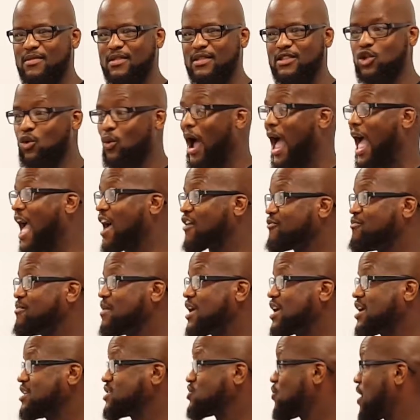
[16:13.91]
Do I have
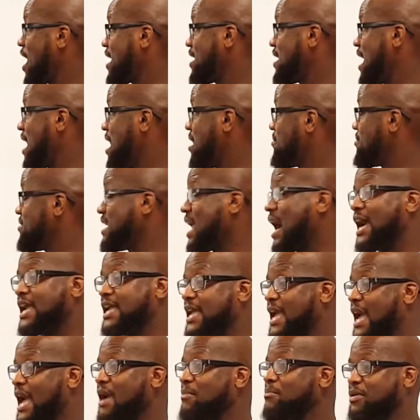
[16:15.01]
millions right now? Not
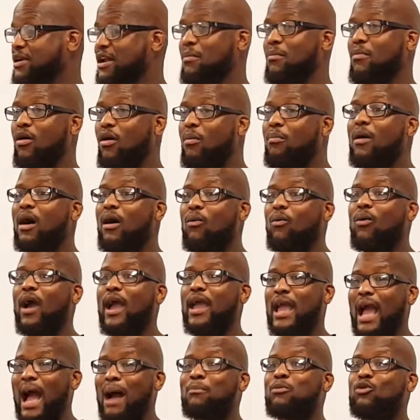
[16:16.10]
yet, but I'm on my
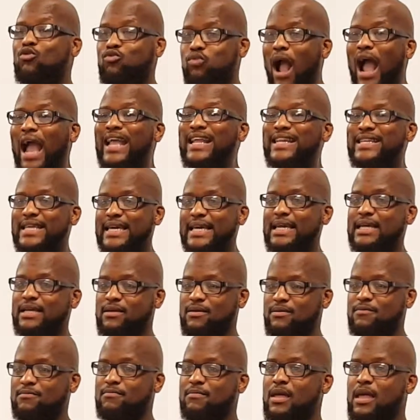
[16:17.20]
way. I'm grinding.
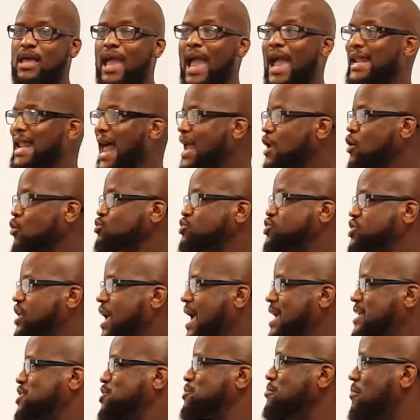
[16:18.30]
And I don't
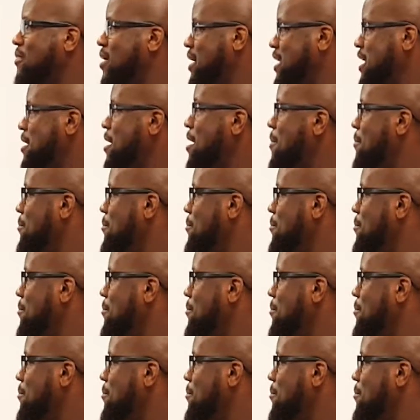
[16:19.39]
chase money.